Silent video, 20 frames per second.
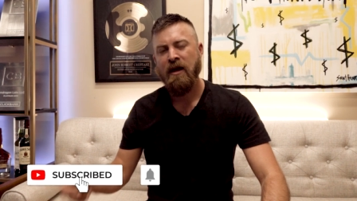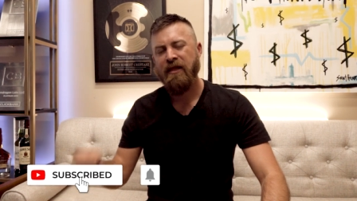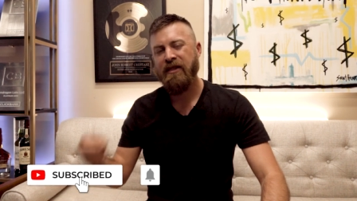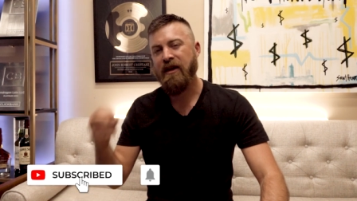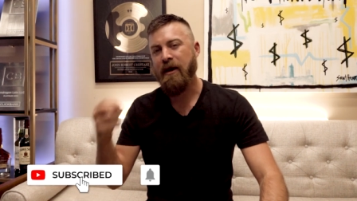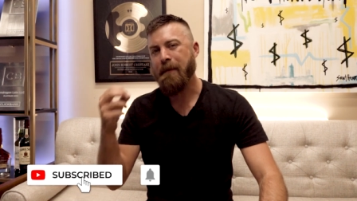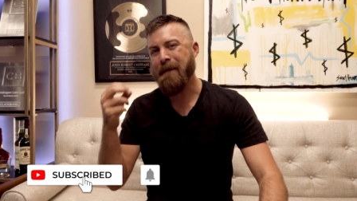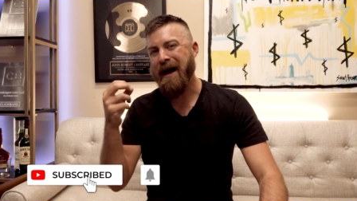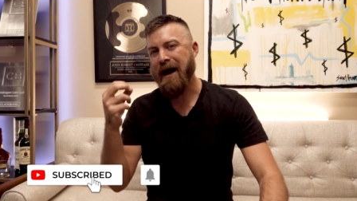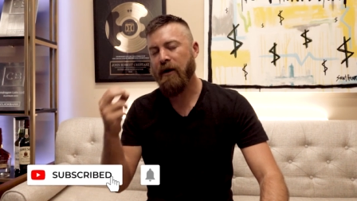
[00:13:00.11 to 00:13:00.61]

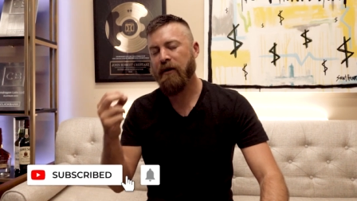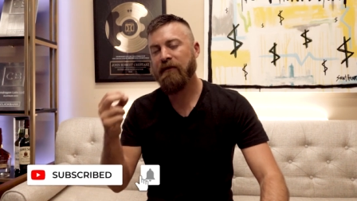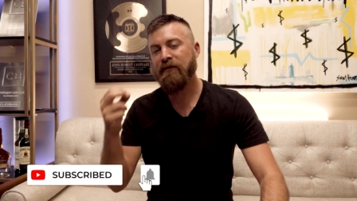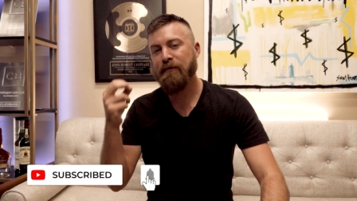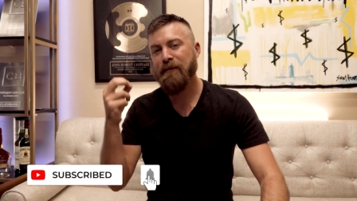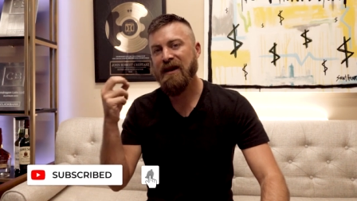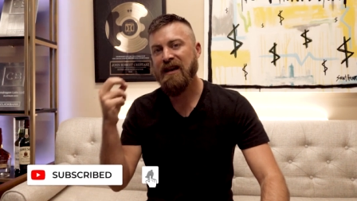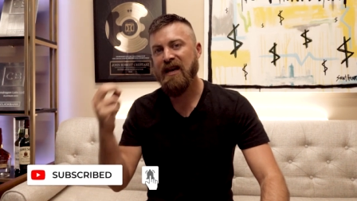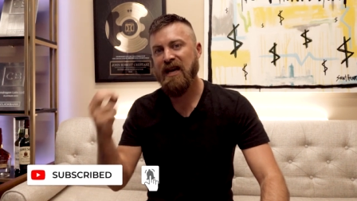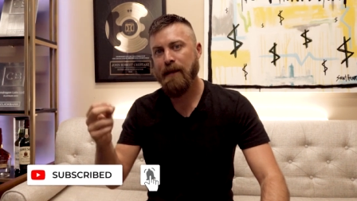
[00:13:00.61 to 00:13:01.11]
The amount of
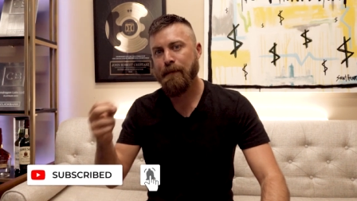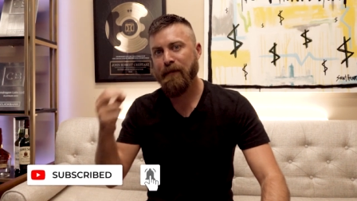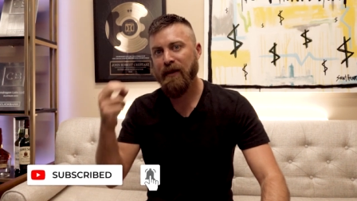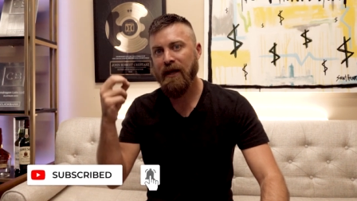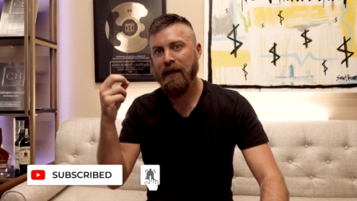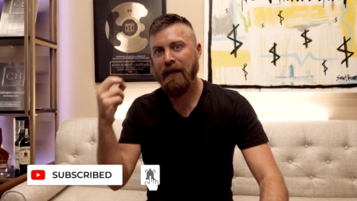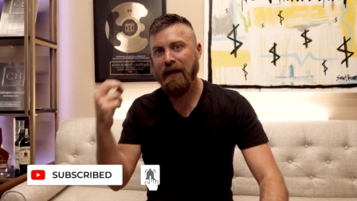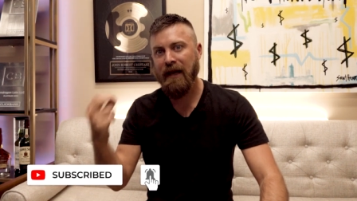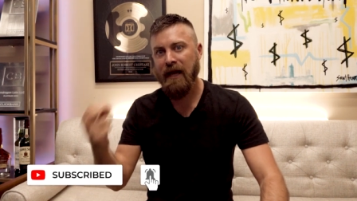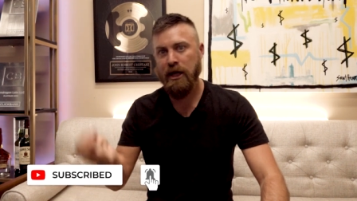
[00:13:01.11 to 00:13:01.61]

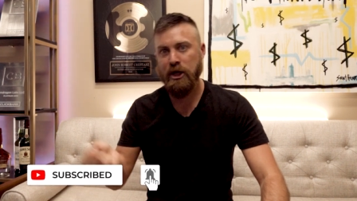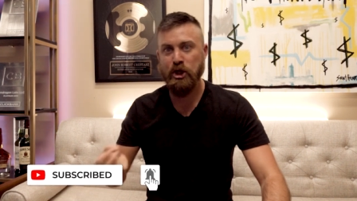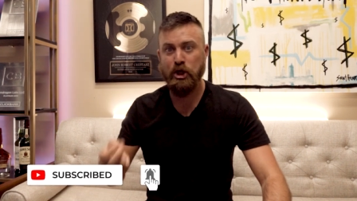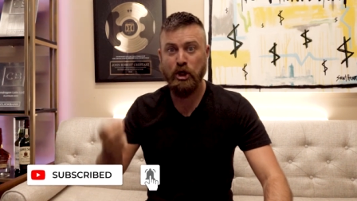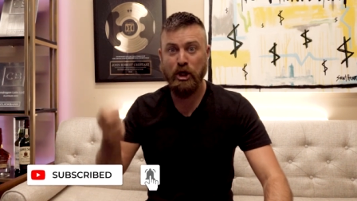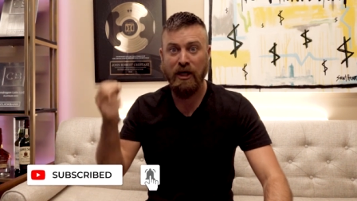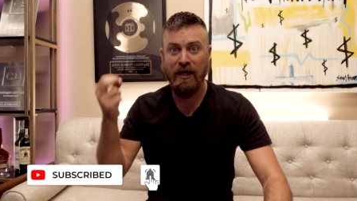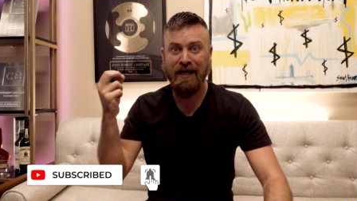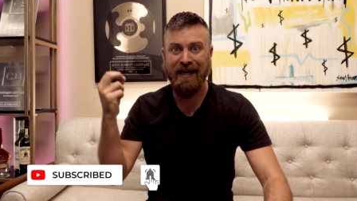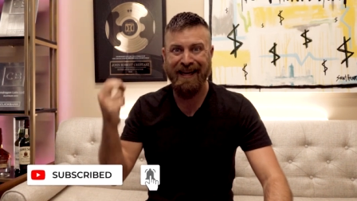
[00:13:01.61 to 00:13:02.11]

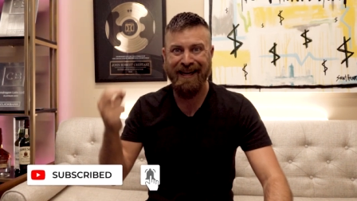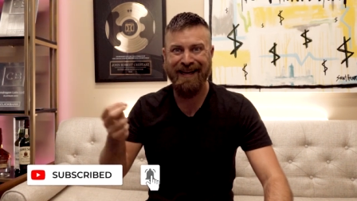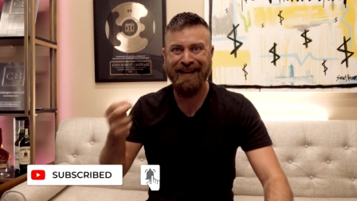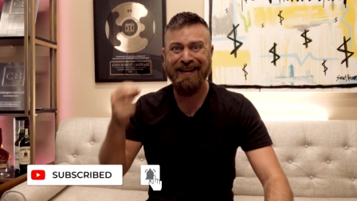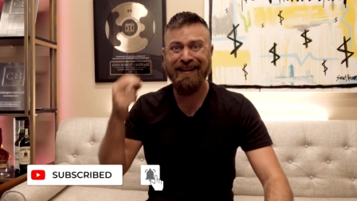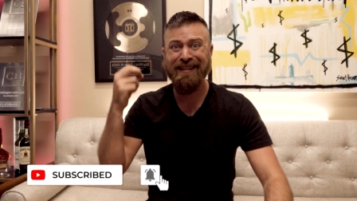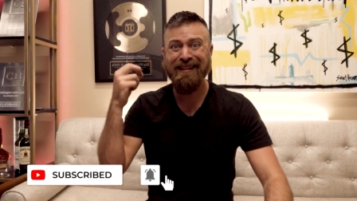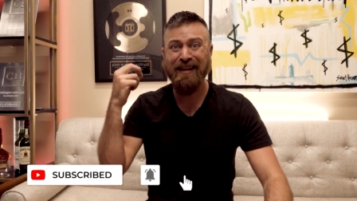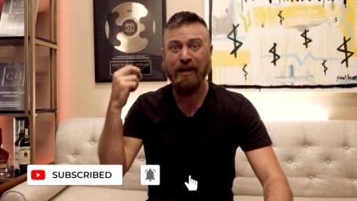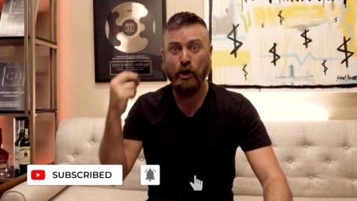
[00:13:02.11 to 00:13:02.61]
manipulation
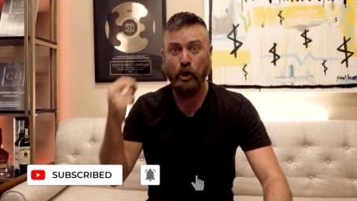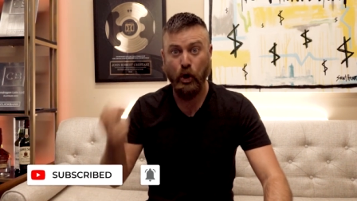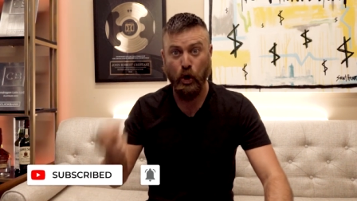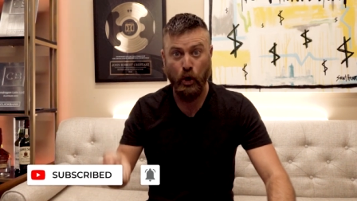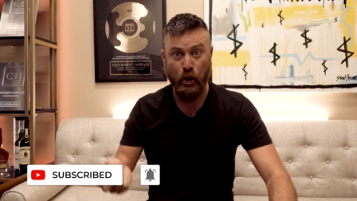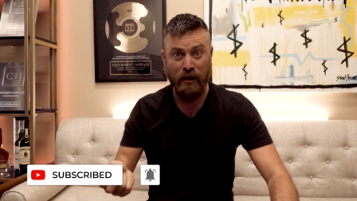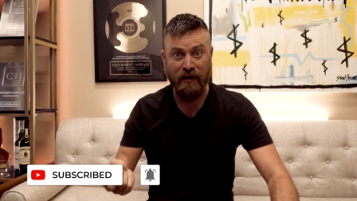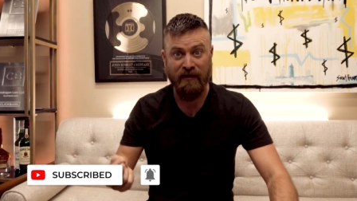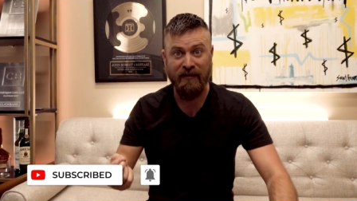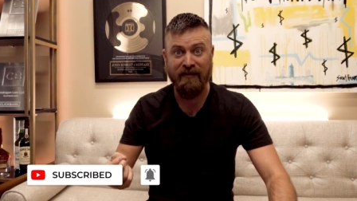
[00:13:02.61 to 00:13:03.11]
in the
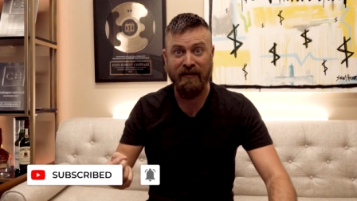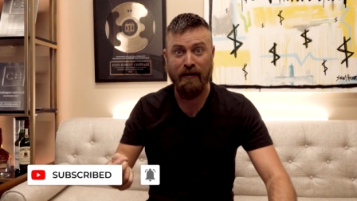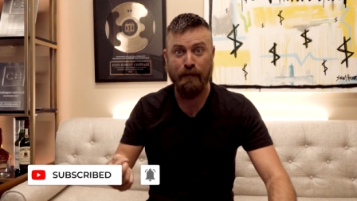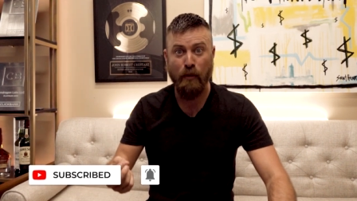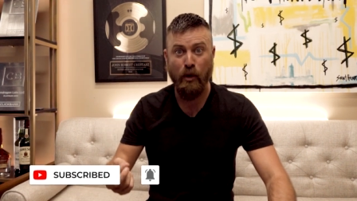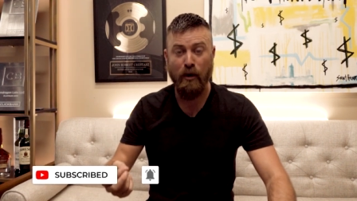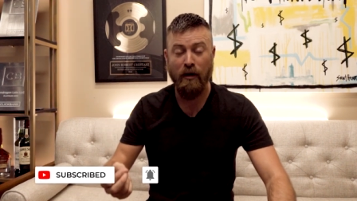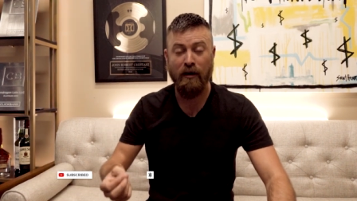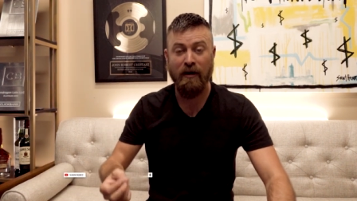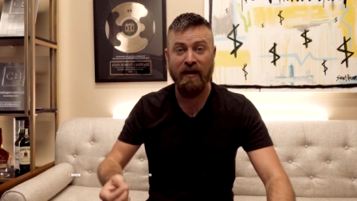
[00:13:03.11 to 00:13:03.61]
currency
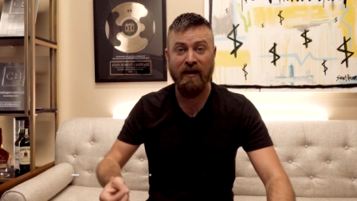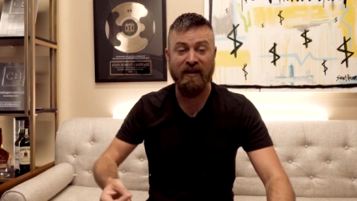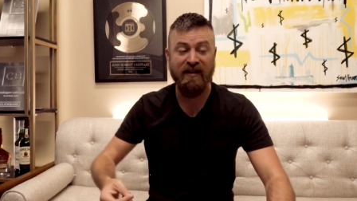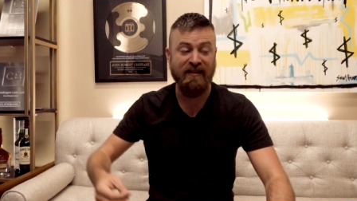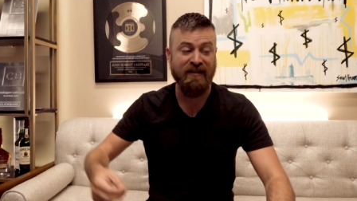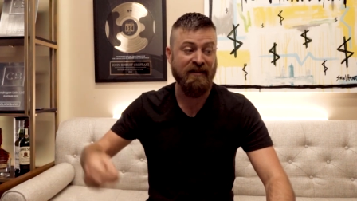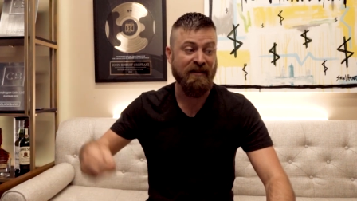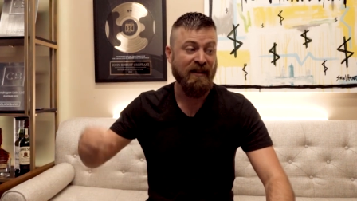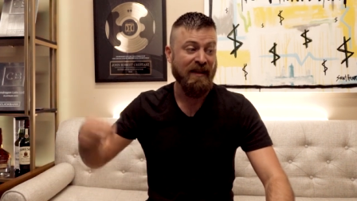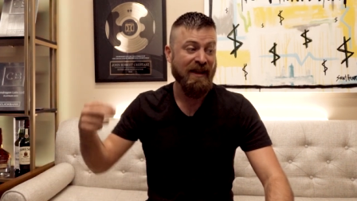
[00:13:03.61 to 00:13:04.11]

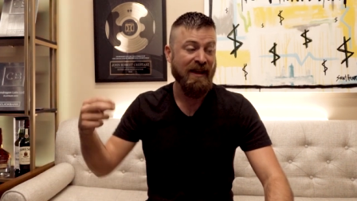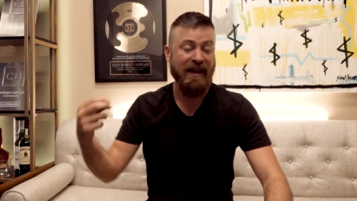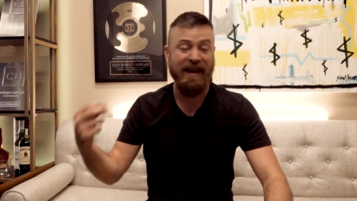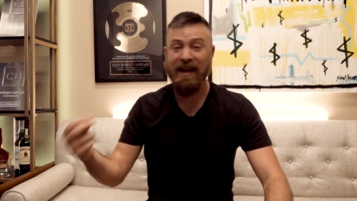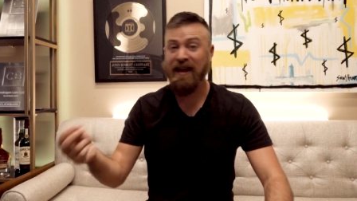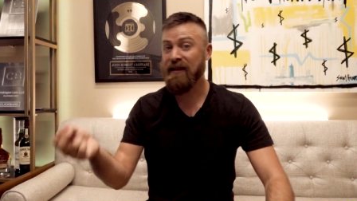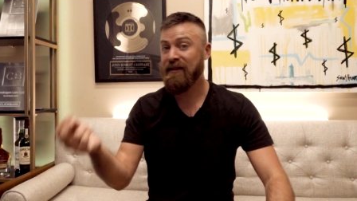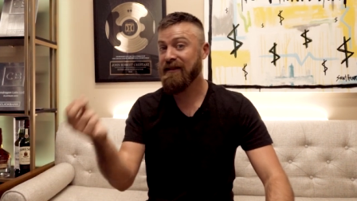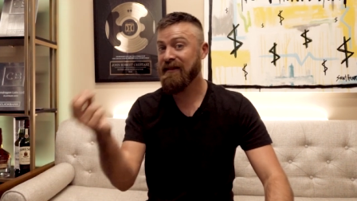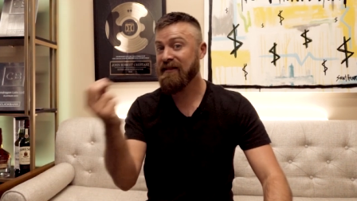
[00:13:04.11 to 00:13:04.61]
markets,
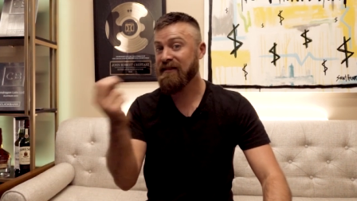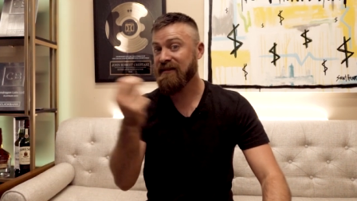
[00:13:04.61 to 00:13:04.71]
in the